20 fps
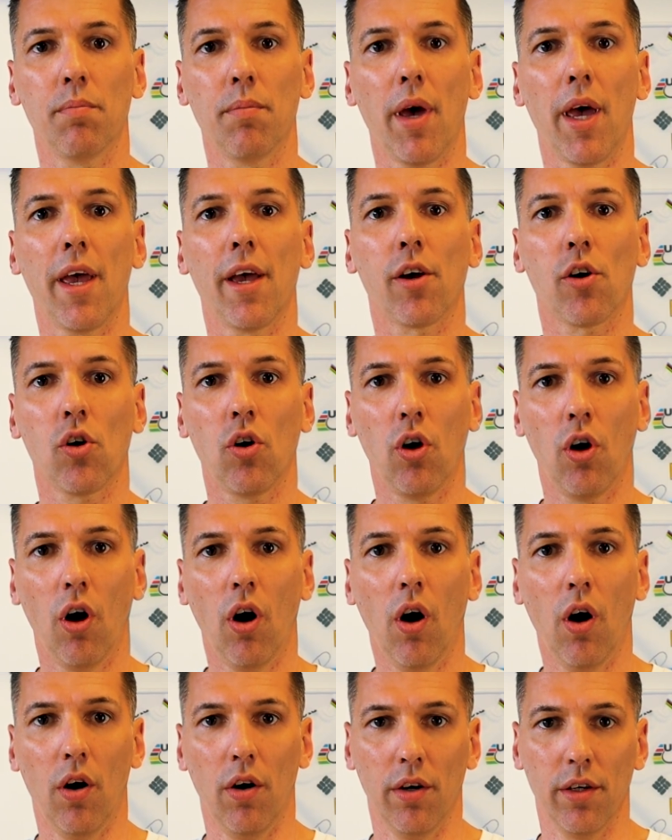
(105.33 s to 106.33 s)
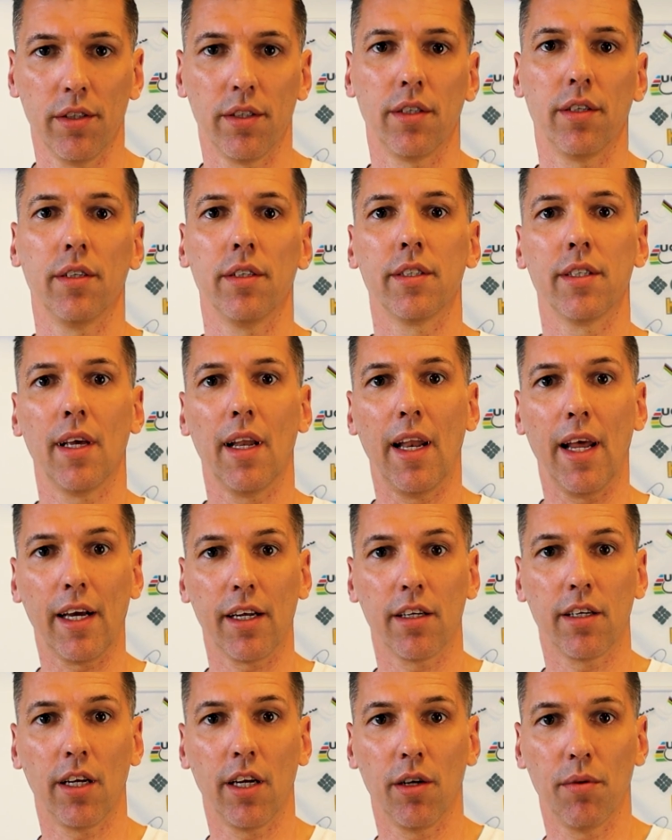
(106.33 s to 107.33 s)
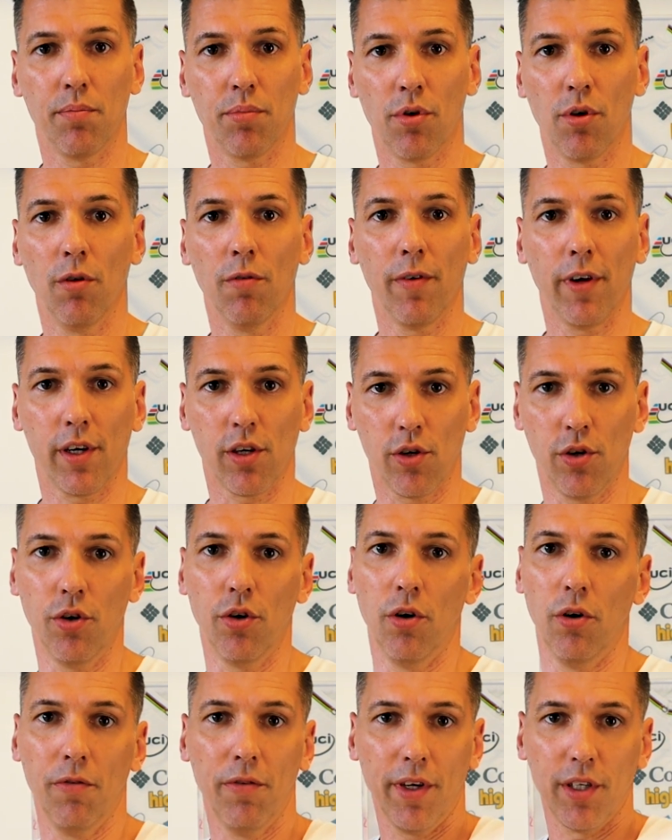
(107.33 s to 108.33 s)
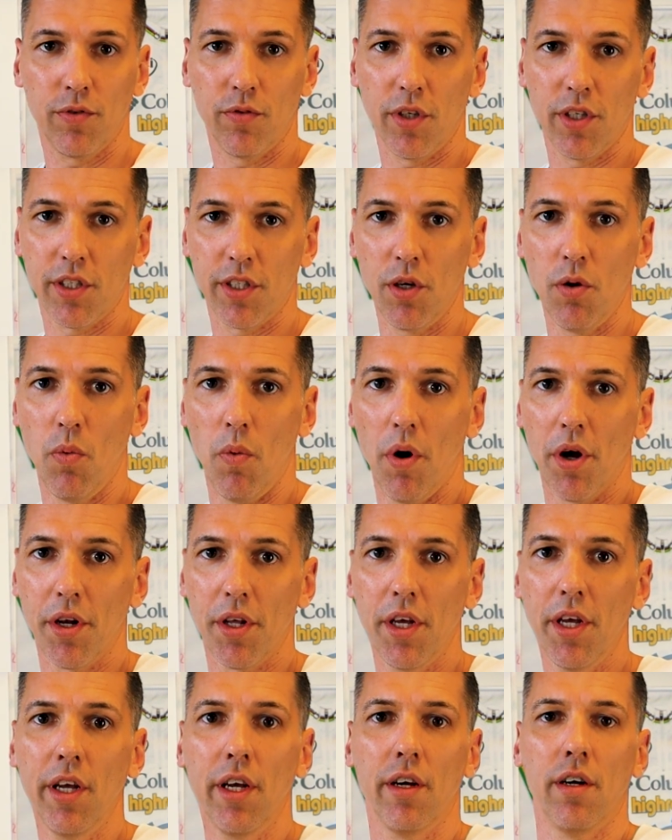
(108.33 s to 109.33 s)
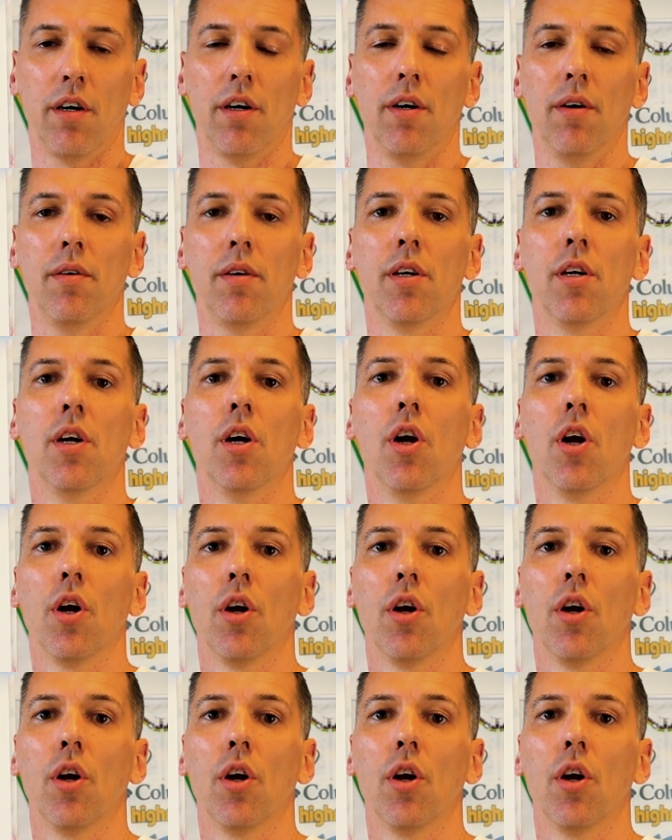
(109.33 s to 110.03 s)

may cause the lactate profile curve, as we see one here,